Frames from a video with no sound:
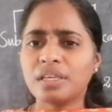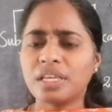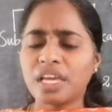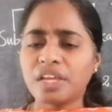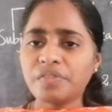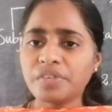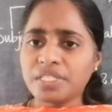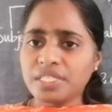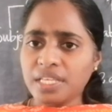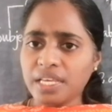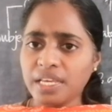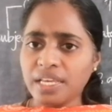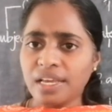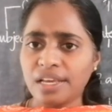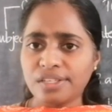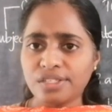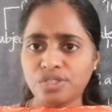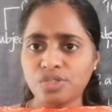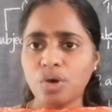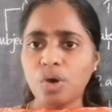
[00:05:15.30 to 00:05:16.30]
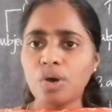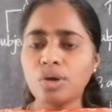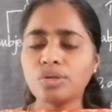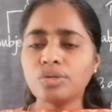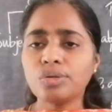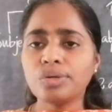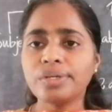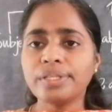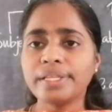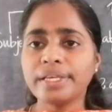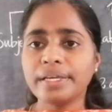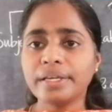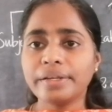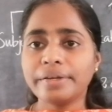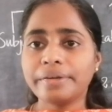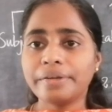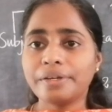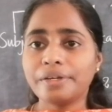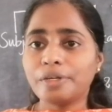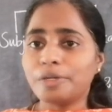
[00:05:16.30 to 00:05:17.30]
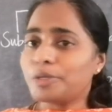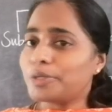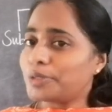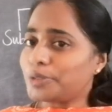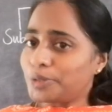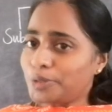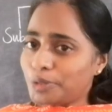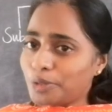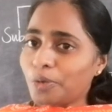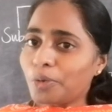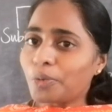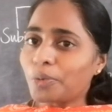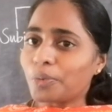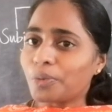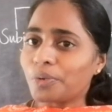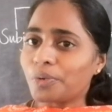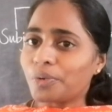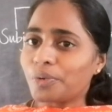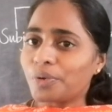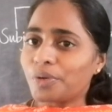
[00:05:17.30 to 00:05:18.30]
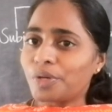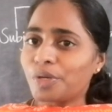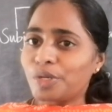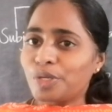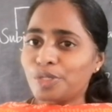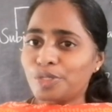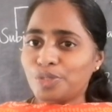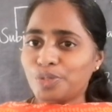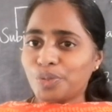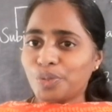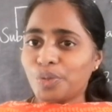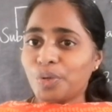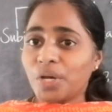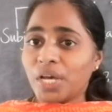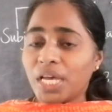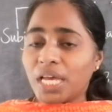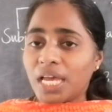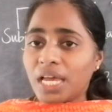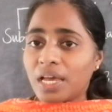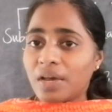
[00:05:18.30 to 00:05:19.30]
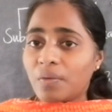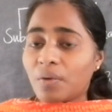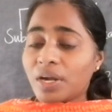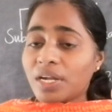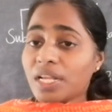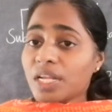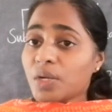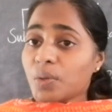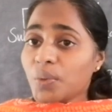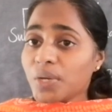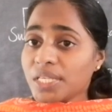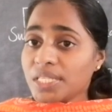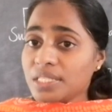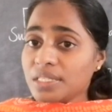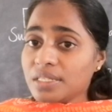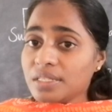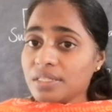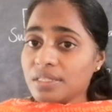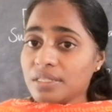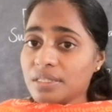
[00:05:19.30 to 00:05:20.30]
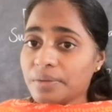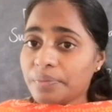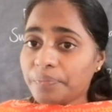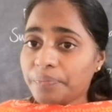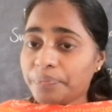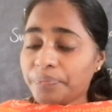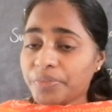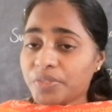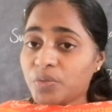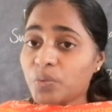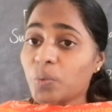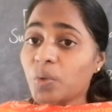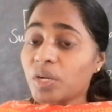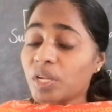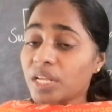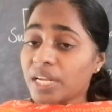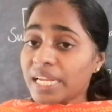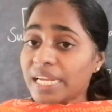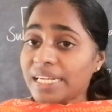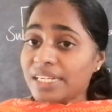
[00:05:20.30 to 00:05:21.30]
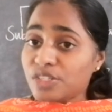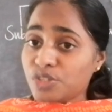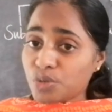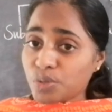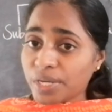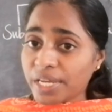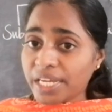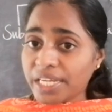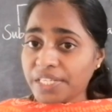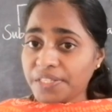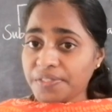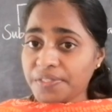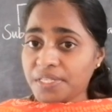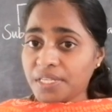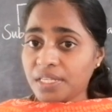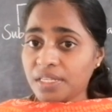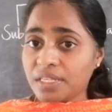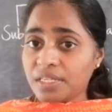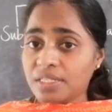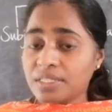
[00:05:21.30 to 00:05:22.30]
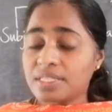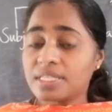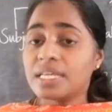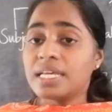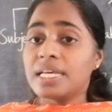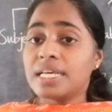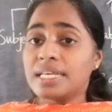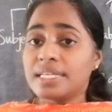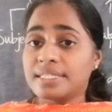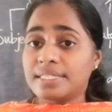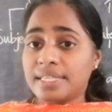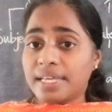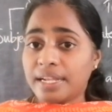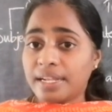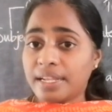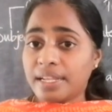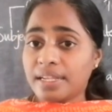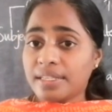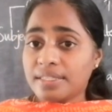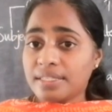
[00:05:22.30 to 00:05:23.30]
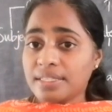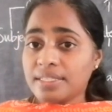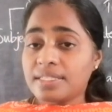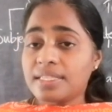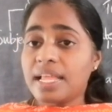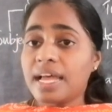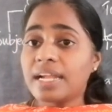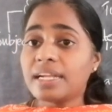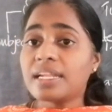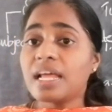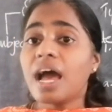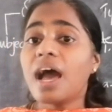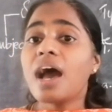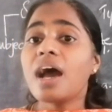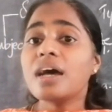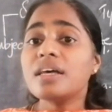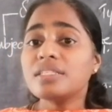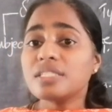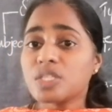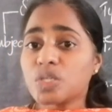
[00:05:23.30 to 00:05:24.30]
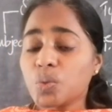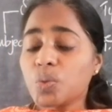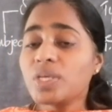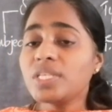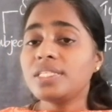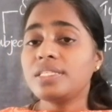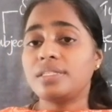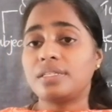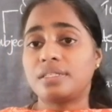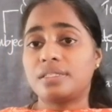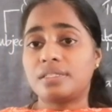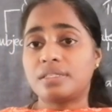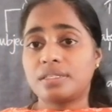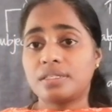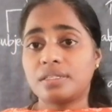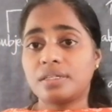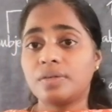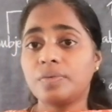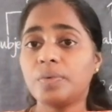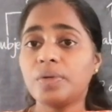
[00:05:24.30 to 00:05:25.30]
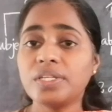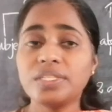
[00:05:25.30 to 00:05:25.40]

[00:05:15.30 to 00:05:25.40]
Can we say yes or no there? No. So, what are questions? So, what are interrogative sentences? Sentences that ask questions.